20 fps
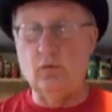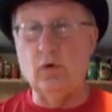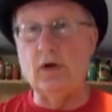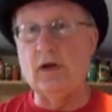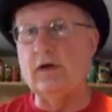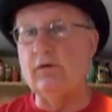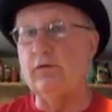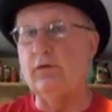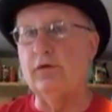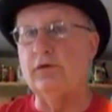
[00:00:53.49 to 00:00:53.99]

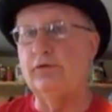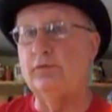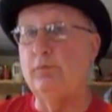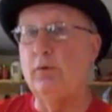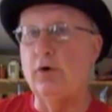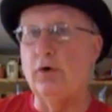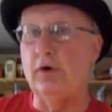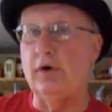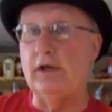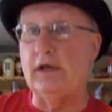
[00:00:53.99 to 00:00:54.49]
whatever is
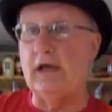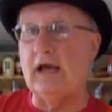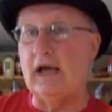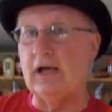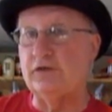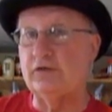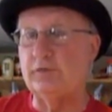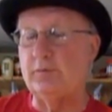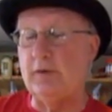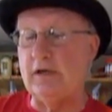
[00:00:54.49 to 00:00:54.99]
burning
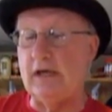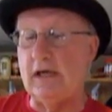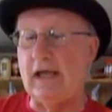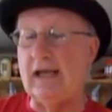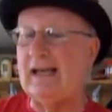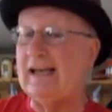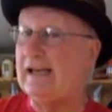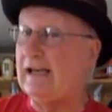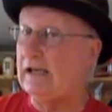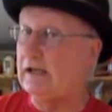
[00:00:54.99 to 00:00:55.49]
has to be
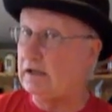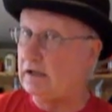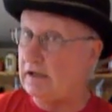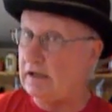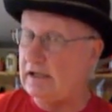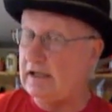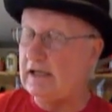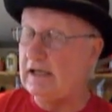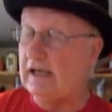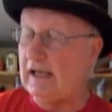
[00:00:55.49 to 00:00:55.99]
in
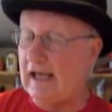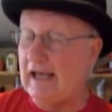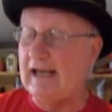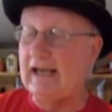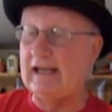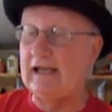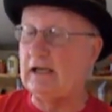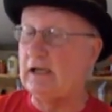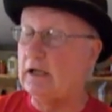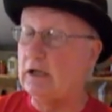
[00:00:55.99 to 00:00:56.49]

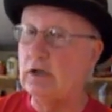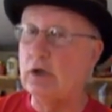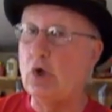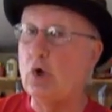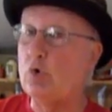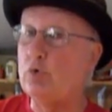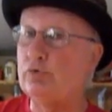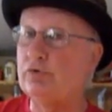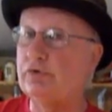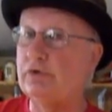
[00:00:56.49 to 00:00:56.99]
an
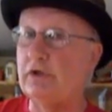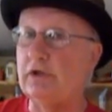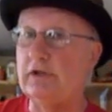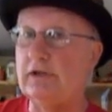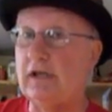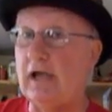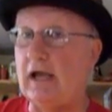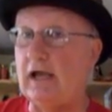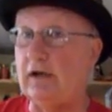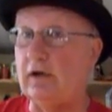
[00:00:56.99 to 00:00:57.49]
enclosed
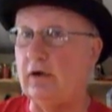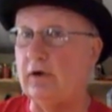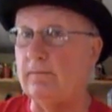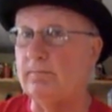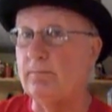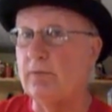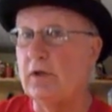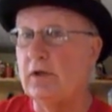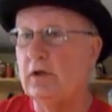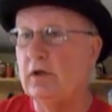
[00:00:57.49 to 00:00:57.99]
container.
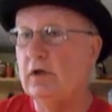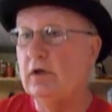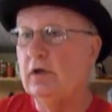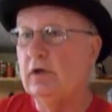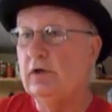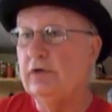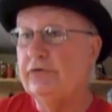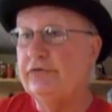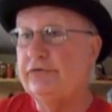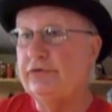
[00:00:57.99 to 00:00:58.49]

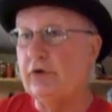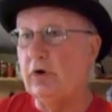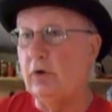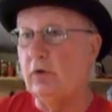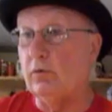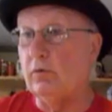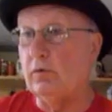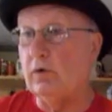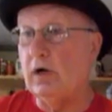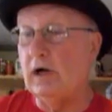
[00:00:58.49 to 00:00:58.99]

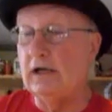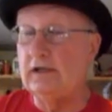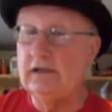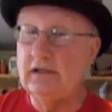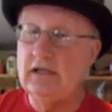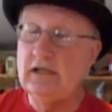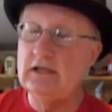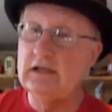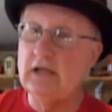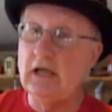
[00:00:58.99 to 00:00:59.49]
So a
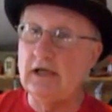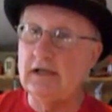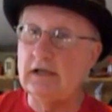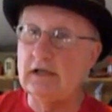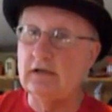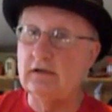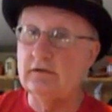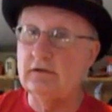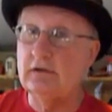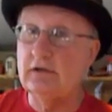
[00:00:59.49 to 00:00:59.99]
tea
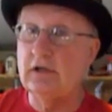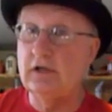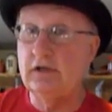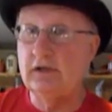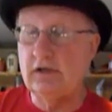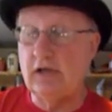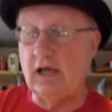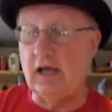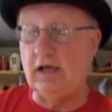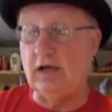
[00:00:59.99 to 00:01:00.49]
light
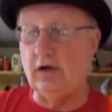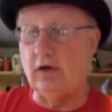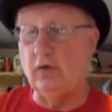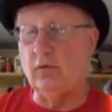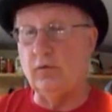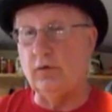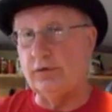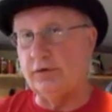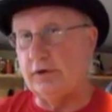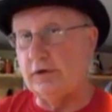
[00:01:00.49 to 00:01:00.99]

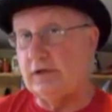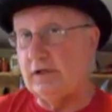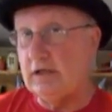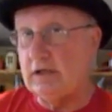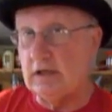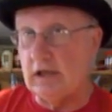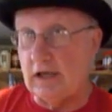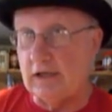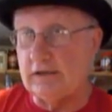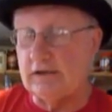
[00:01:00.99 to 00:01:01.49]
container with the
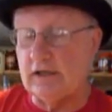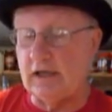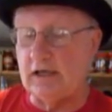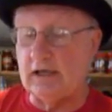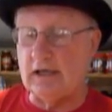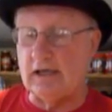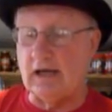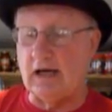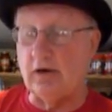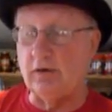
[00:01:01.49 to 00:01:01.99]
tea light
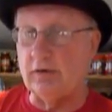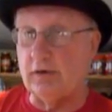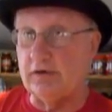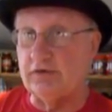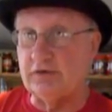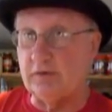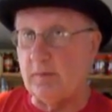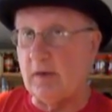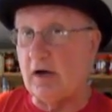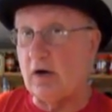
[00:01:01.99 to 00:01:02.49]
taken out
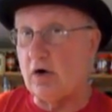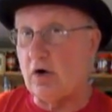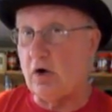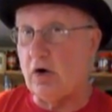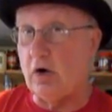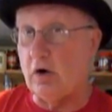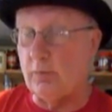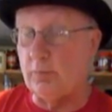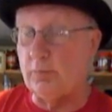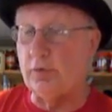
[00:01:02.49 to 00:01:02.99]
and some
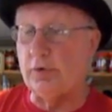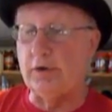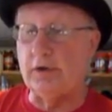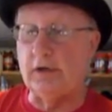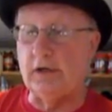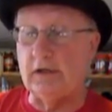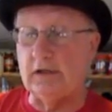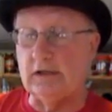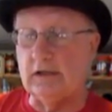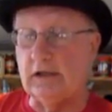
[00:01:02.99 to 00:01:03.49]
alcohol put in
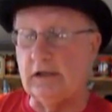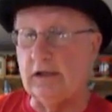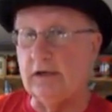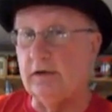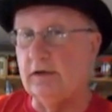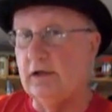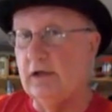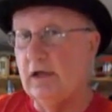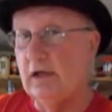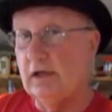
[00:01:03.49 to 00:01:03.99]
it and
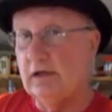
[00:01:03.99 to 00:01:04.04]
lit